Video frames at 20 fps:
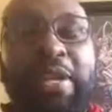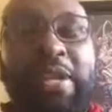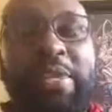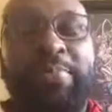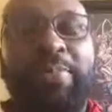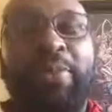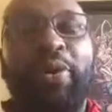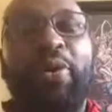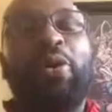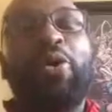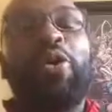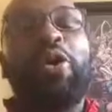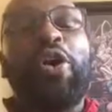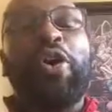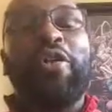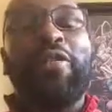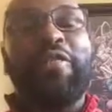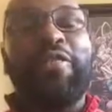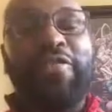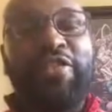people
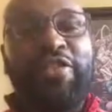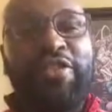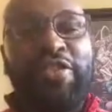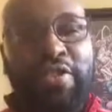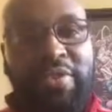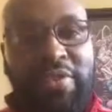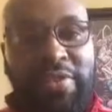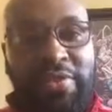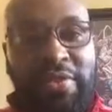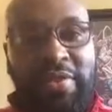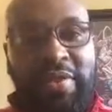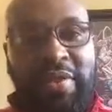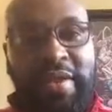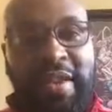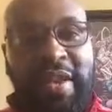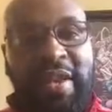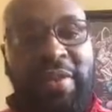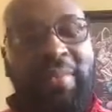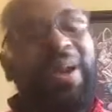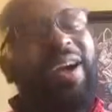viewed
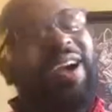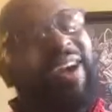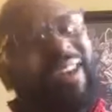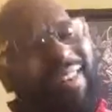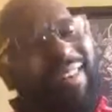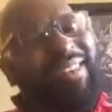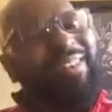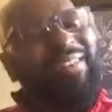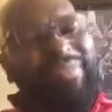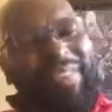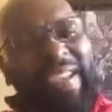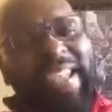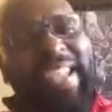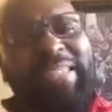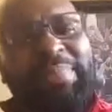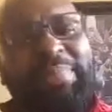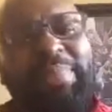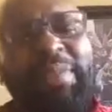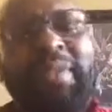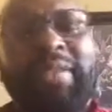them on
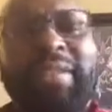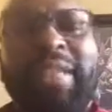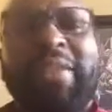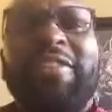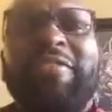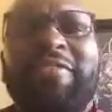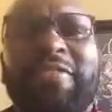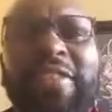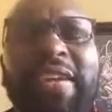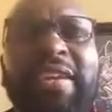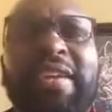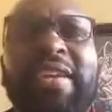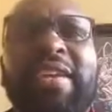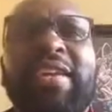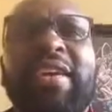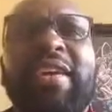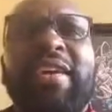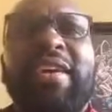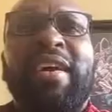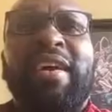Facebook. They were
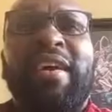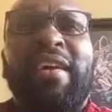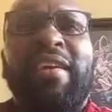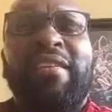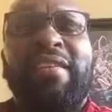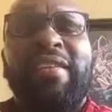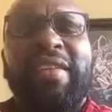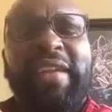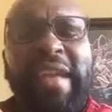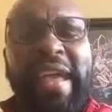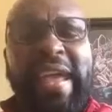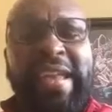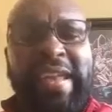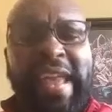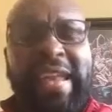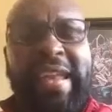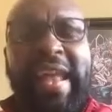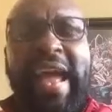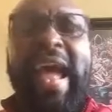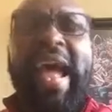venting on
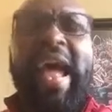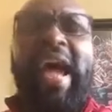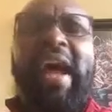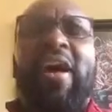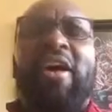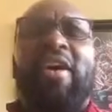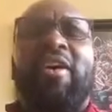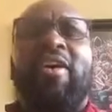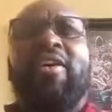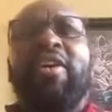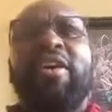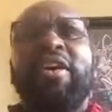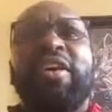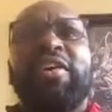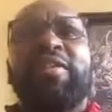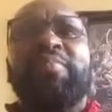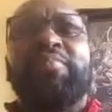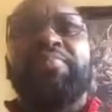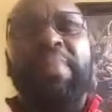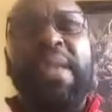and how
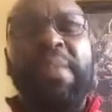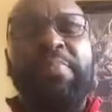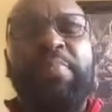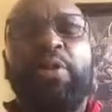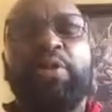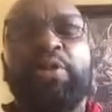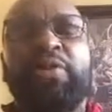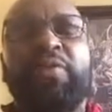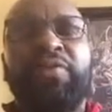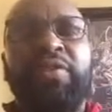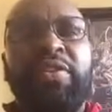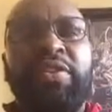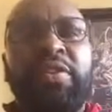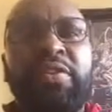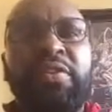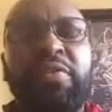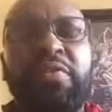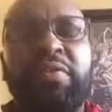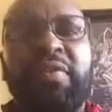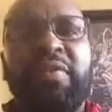people's
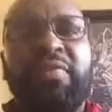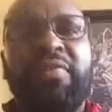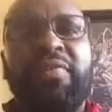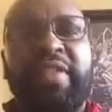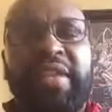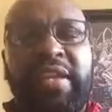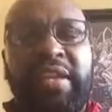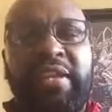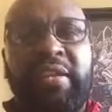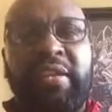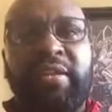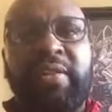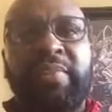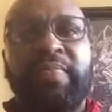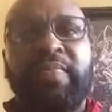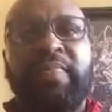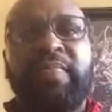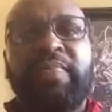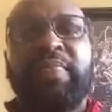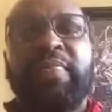views of
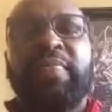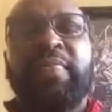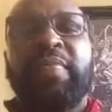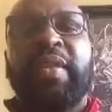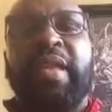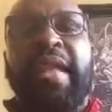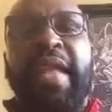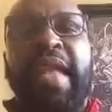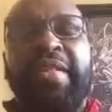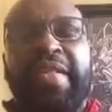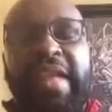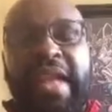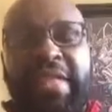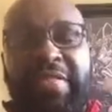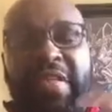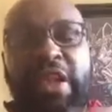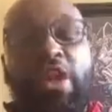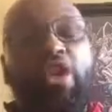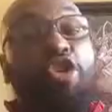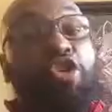them
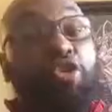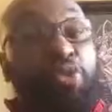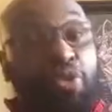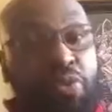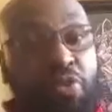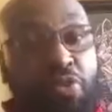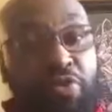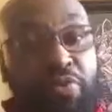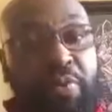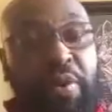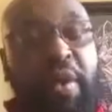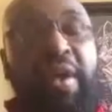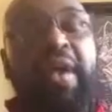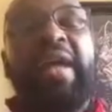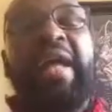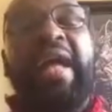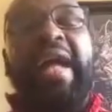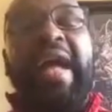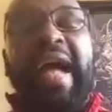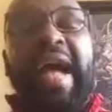and their group,
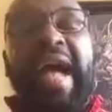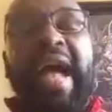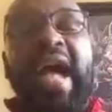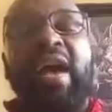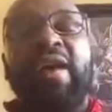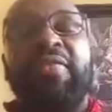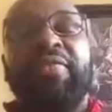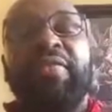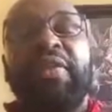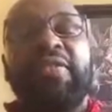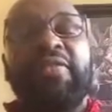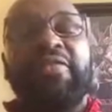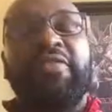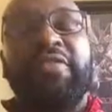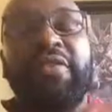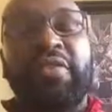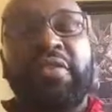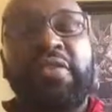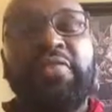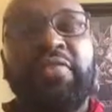how their
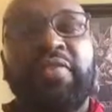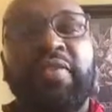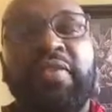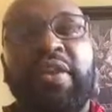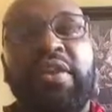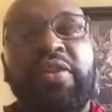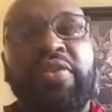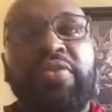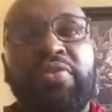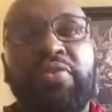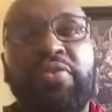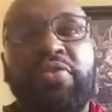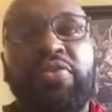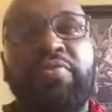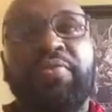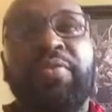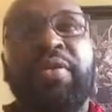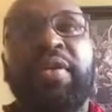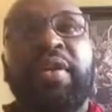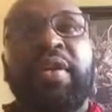views of their
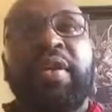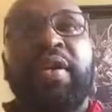group